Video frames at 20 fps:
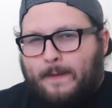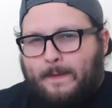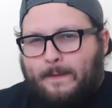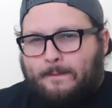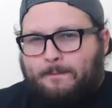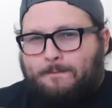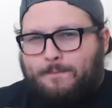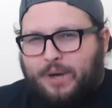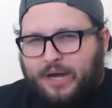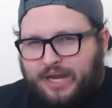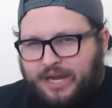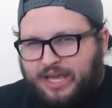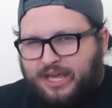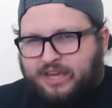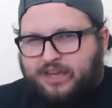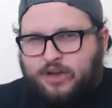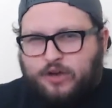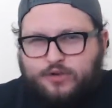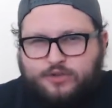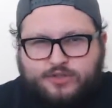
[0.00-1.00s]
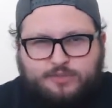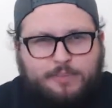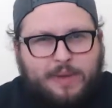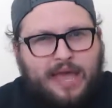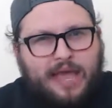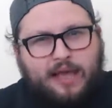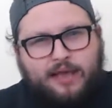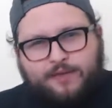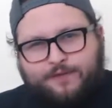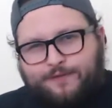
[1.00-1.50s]
But it goes
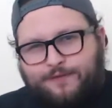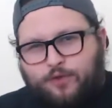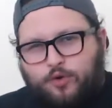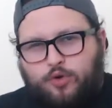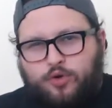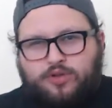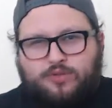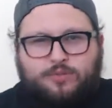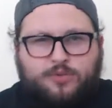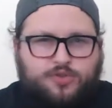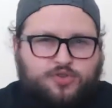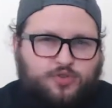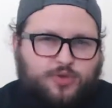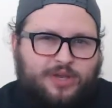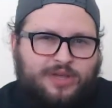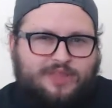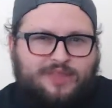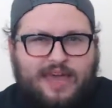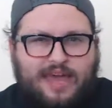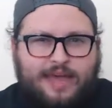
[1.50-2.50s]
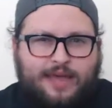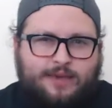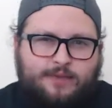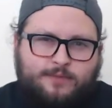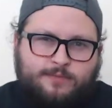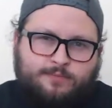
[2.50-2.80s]
back and forth between that